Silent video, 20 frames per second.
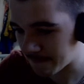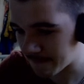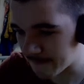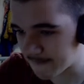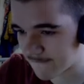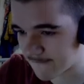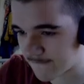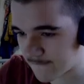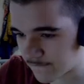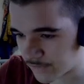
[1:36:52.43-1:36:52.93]

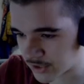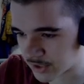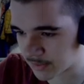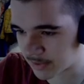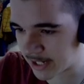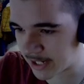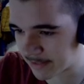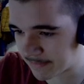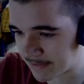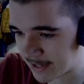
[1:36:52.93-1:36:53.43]
for someone
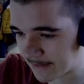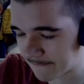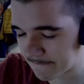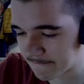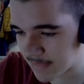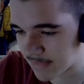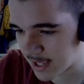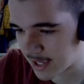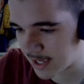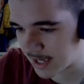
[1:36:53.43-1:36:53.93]
like me,
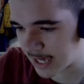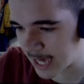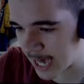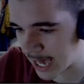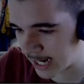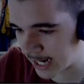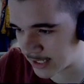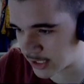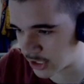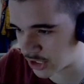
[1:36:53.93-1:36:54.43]
and
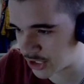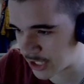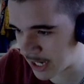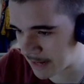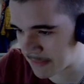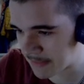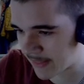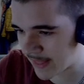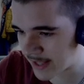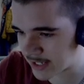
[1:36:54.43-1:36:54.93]
it's a shame
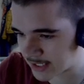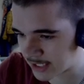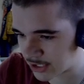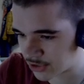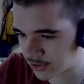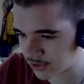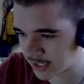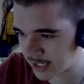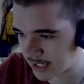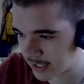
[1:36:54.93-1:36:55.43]
that that's
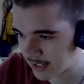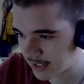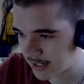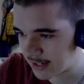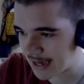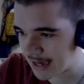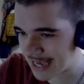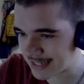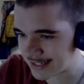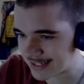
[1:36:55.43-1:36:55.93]
literally
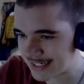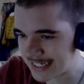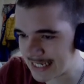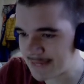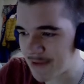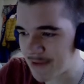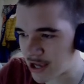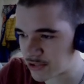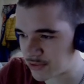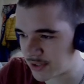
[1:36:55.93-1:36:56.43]
as deep
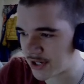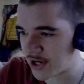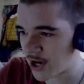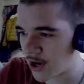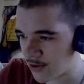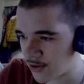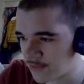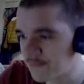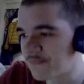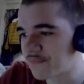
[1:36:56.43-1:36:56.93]
as we
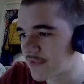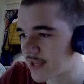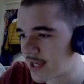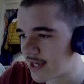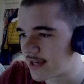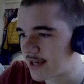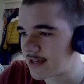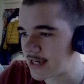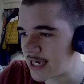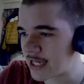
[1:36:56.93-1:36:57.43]
go
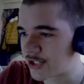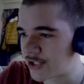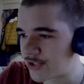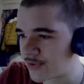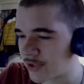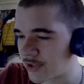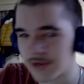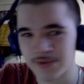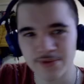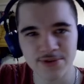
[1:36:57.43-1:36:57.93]
into a
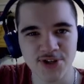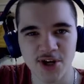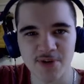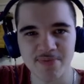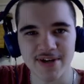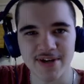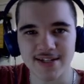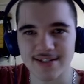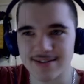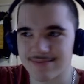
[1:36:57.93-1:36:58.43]
lot of those
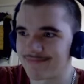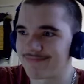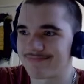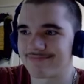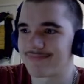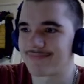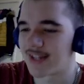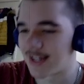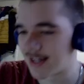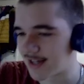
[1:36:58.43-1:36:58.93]
topics
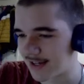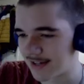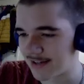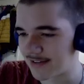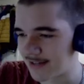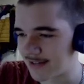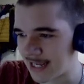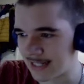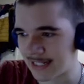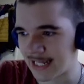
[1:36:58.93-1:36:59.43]

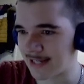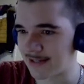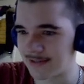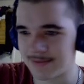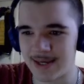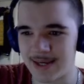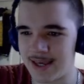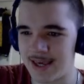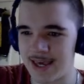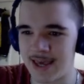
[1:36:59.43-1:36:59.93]
in the
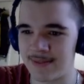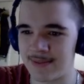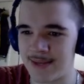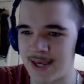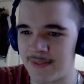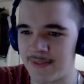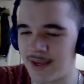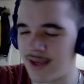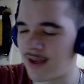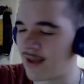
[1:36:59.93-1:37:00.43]

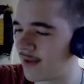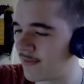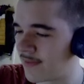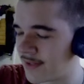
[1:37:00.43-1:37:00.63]
entire